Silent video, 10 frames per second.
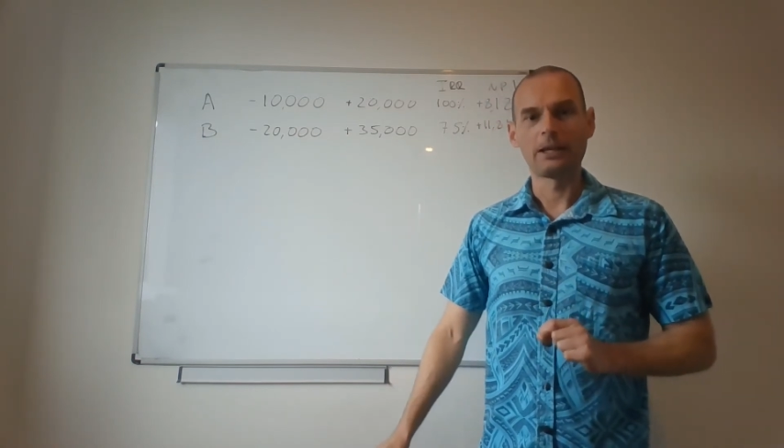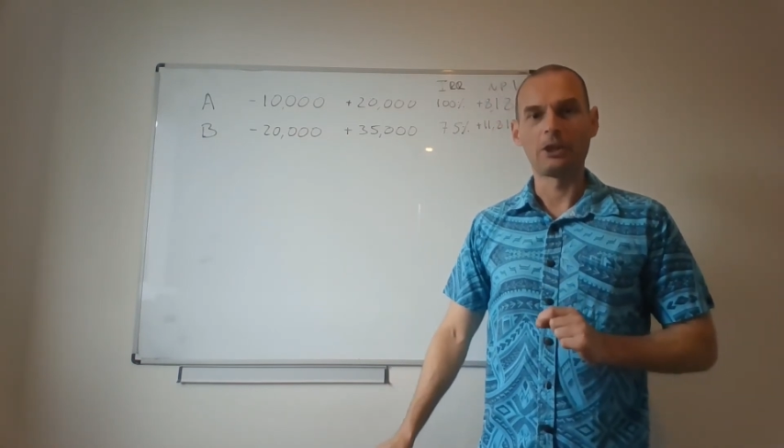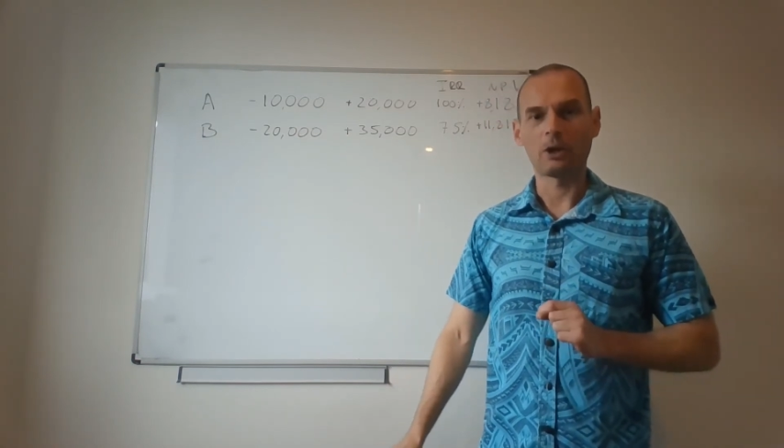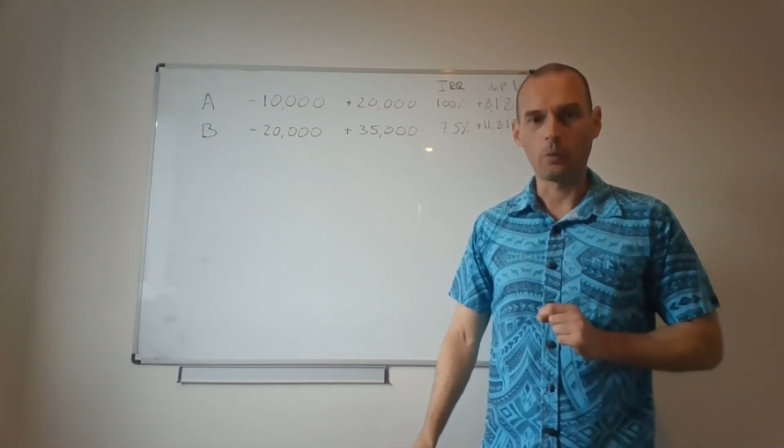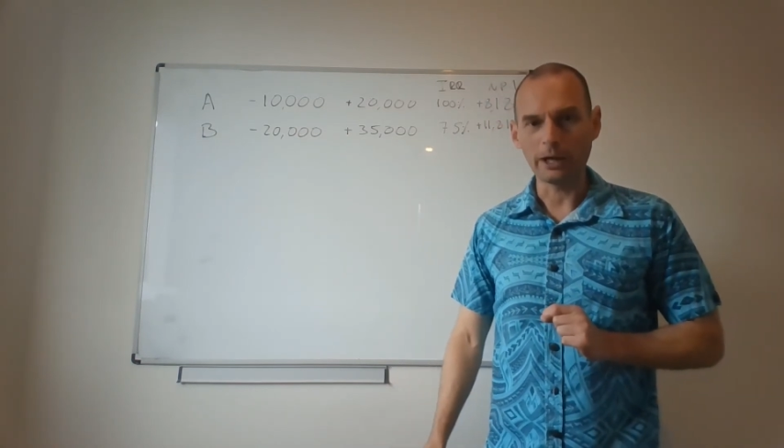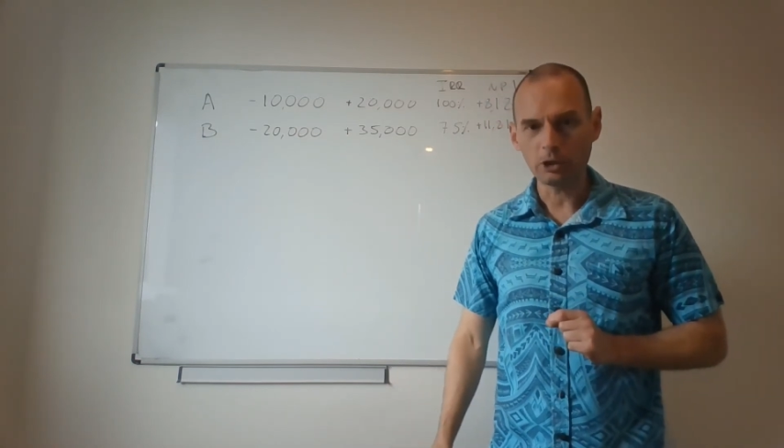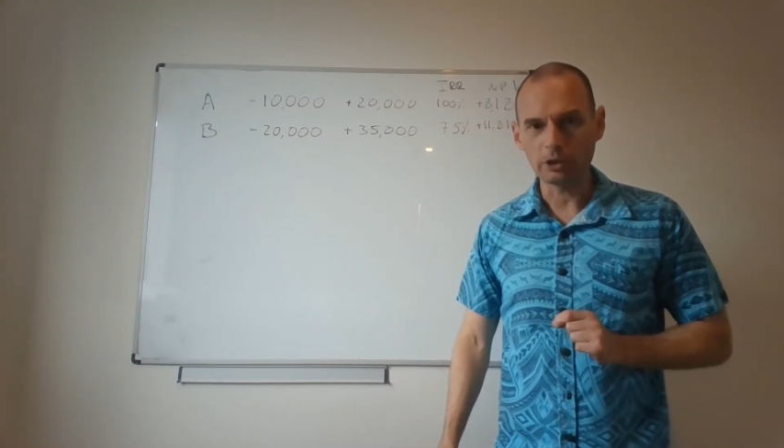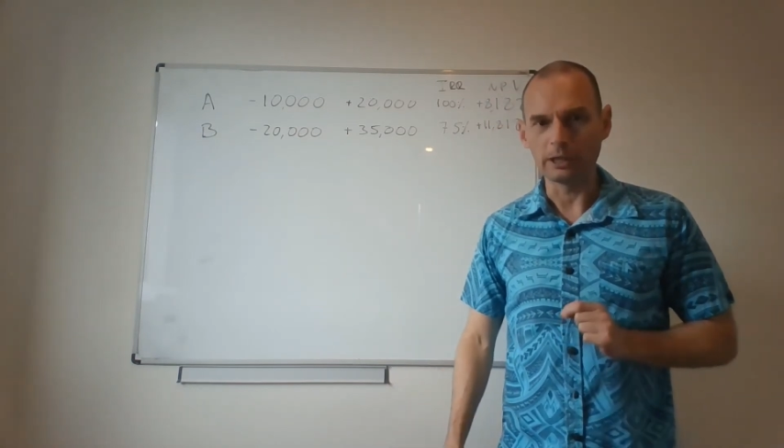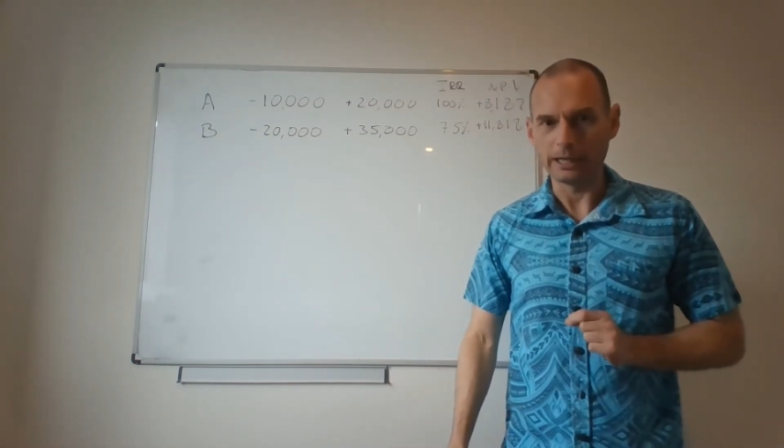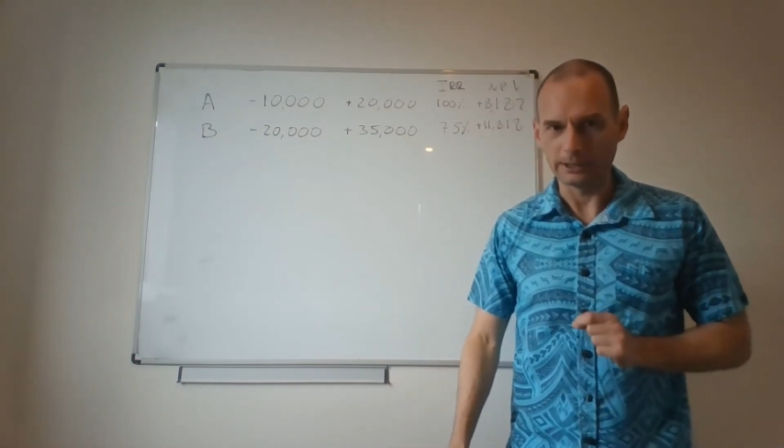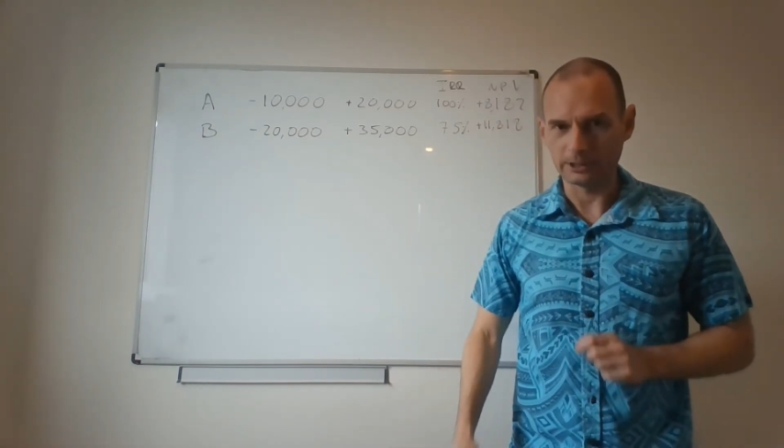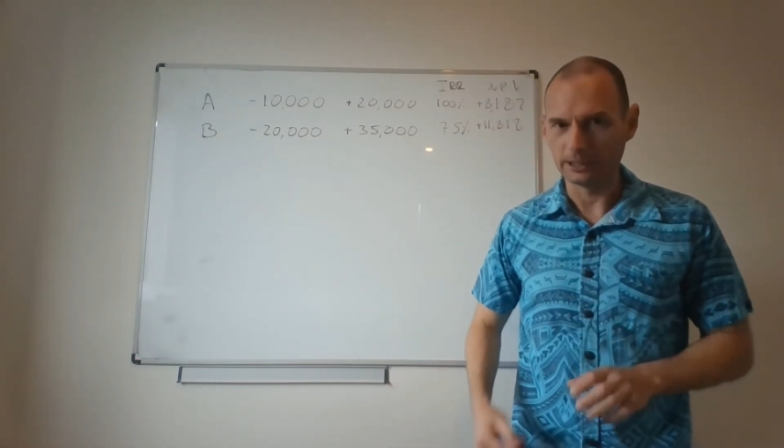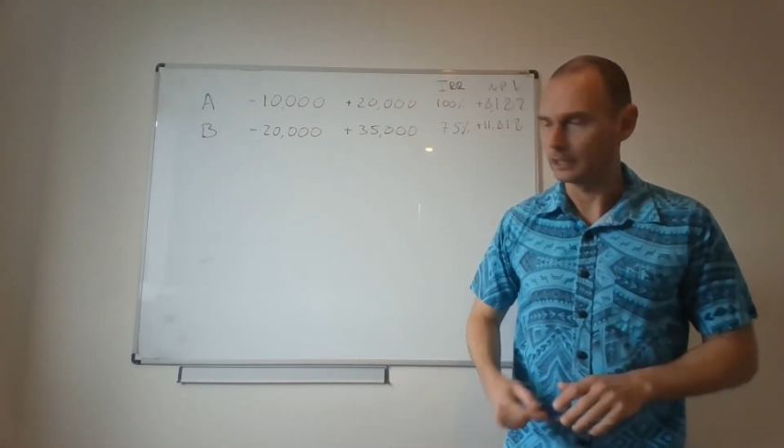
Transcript: The question is